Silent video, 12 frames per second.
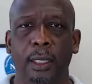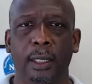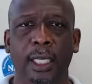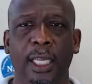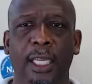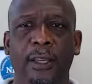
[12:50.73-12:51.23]

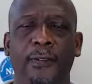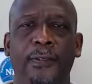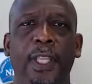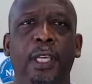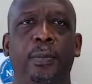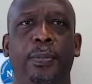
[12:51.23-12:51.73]
Now, if
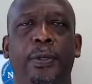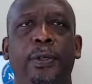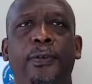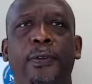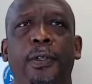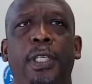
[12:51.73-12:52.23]
they
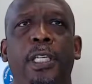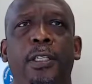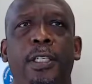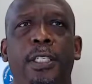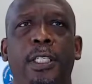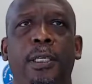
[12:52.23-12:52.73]
approve you and they get
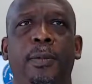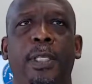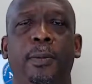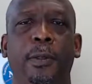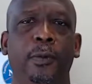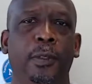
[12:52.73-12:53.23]
you set up,
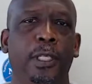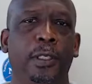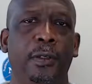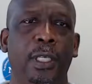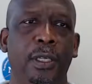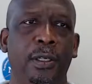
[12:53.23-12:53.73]
typically what they
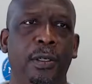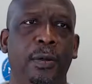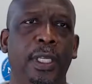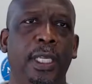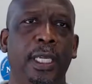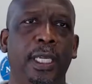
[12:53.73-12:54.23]
do, they'll go
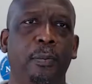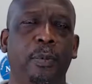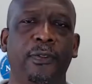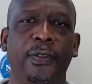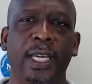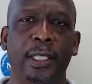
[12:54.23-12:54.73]
ahead and
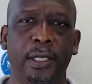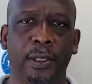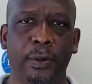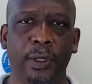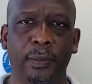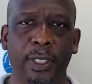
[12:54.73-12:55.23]
provide their
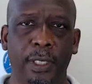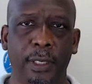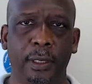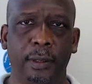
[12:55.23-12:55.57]
equipment.